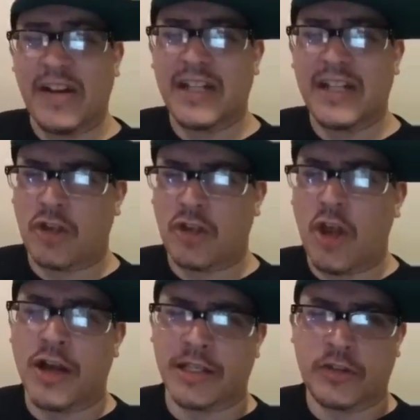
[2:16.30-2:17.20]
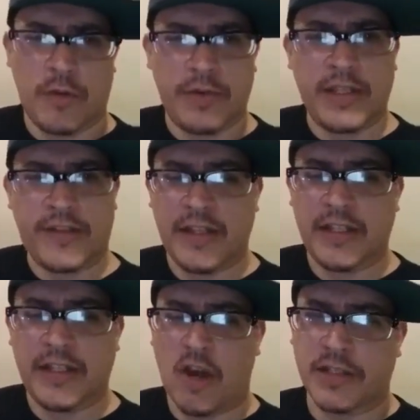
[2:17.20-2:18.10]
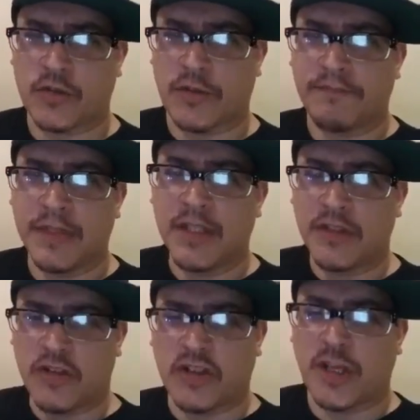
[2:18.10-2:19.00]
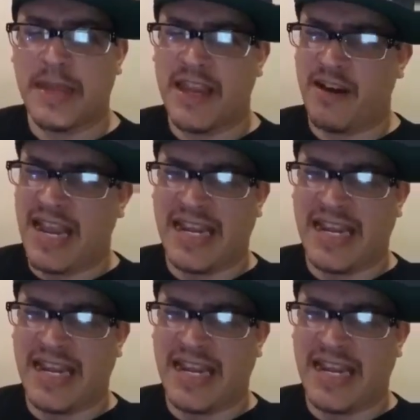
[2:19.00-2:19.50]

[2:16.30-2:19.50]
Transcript: We just finished talking to him. We just finished talking to him. She should be here